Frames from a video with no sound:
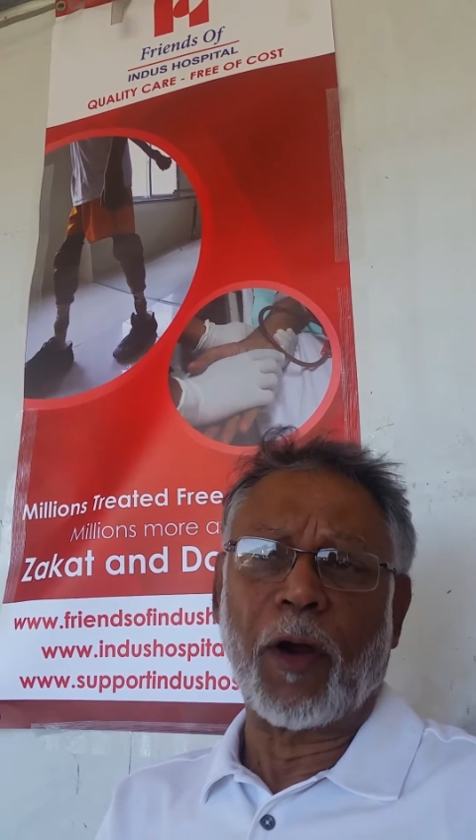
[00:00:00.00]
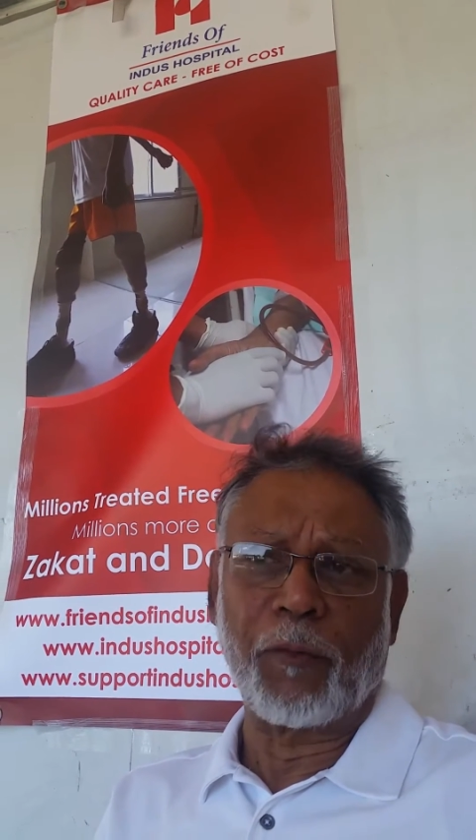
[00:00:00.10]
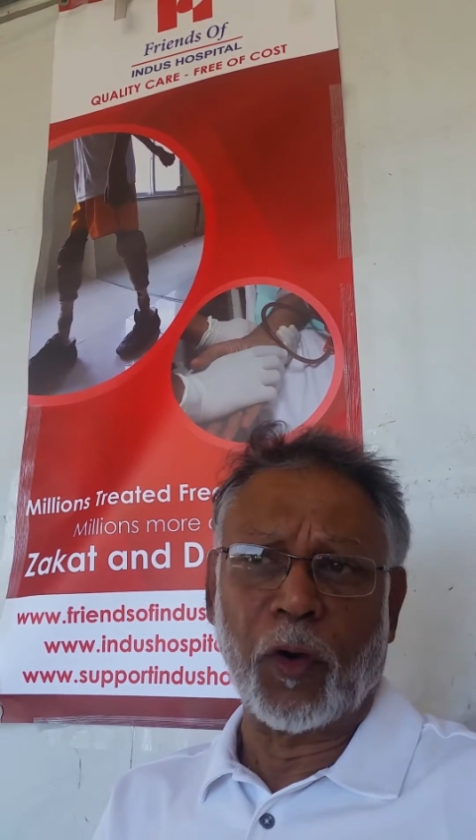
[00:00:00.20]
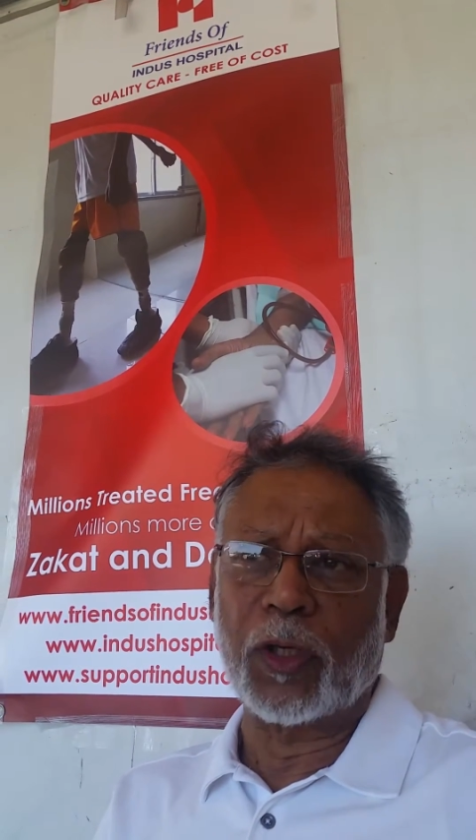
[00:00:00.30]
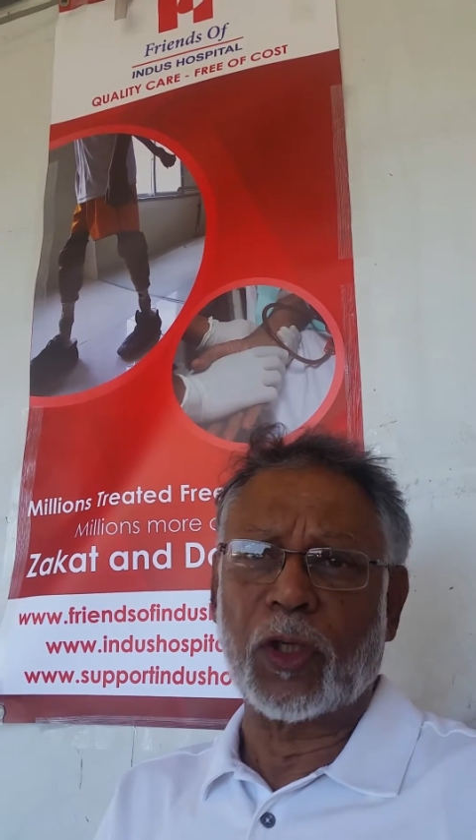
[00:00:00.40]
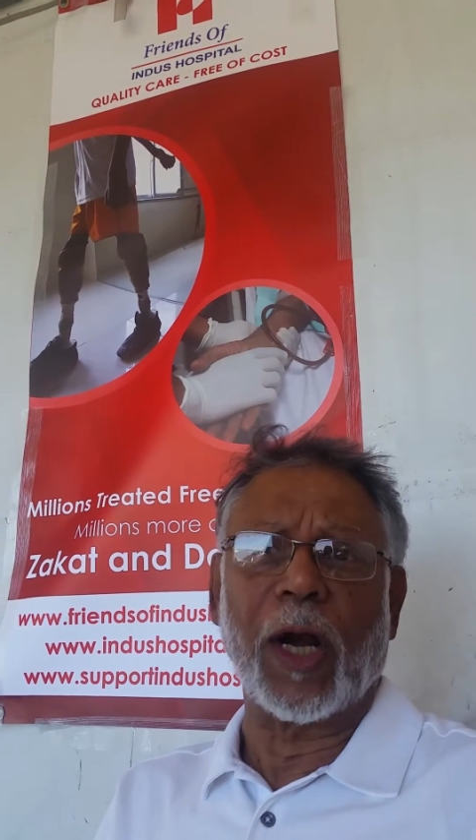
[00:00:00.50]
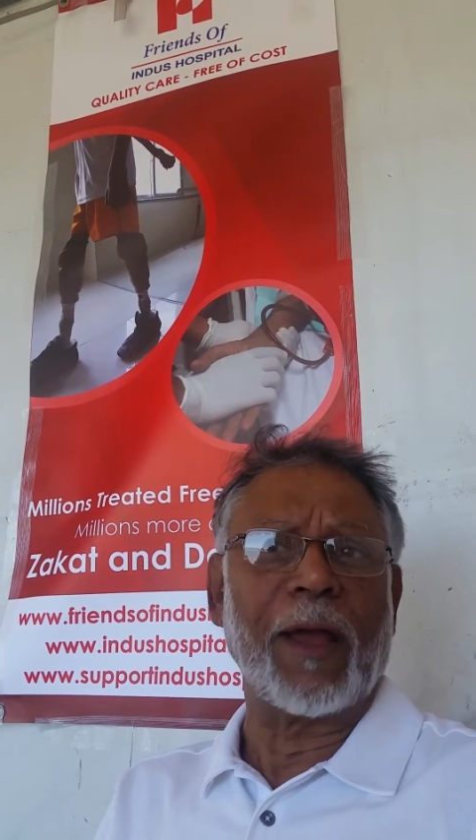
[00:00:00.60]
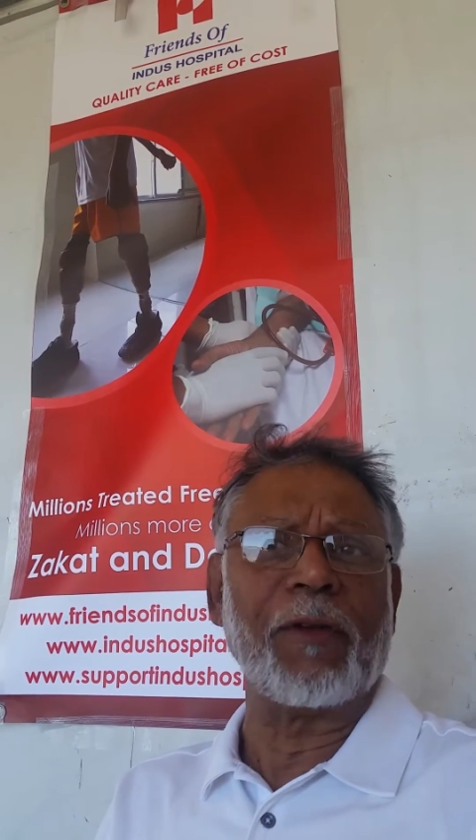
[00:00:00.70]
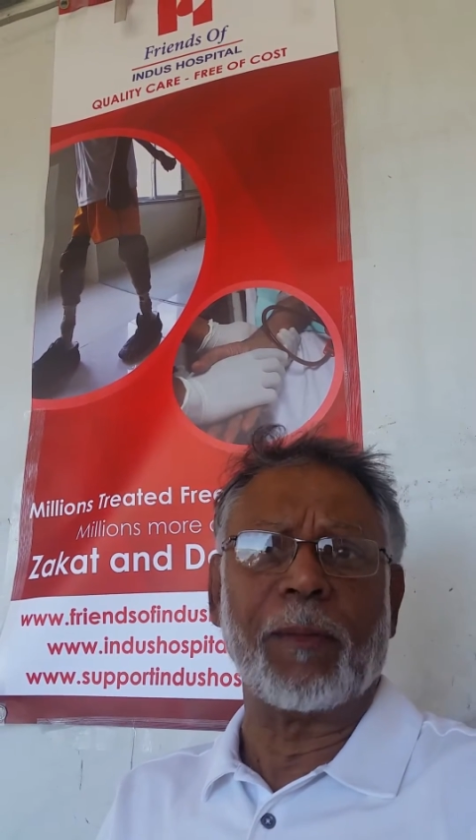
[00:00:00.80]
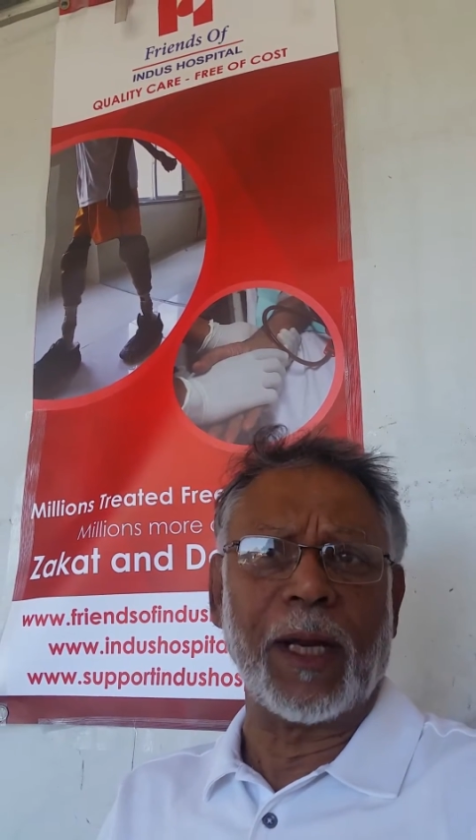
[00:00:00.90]
Of course, not
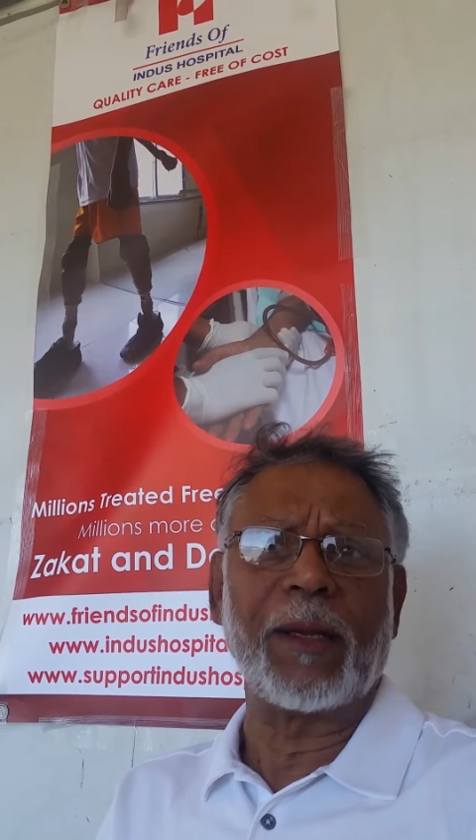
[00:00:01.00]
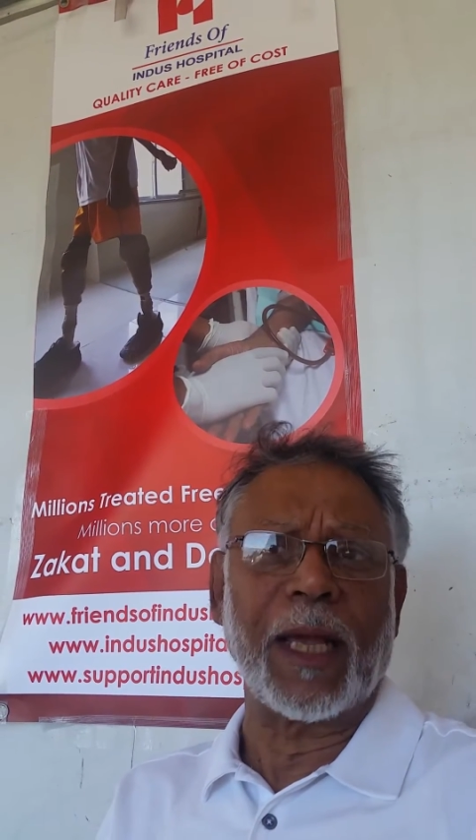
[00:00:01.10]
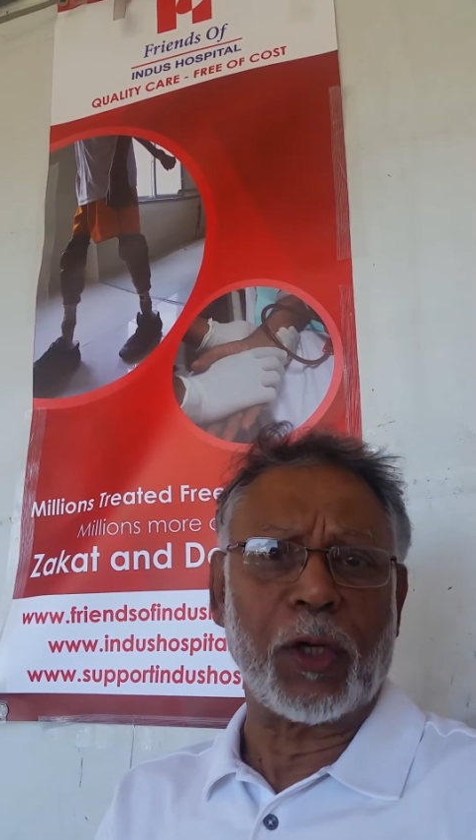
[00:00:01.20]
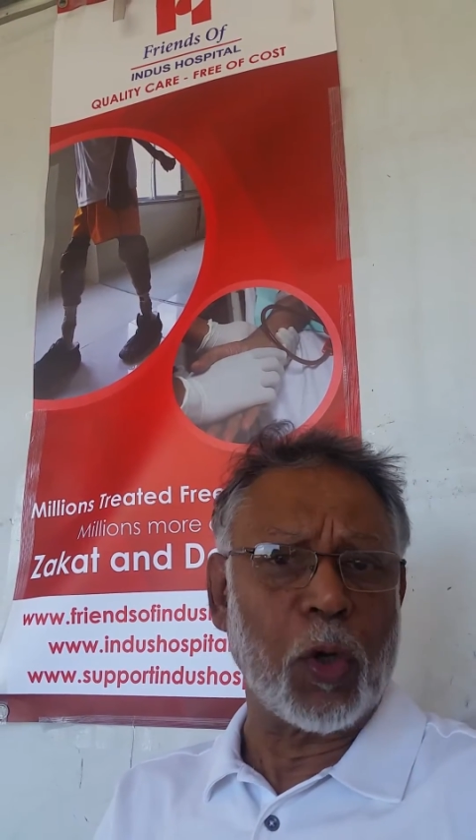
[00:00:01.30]
everybody can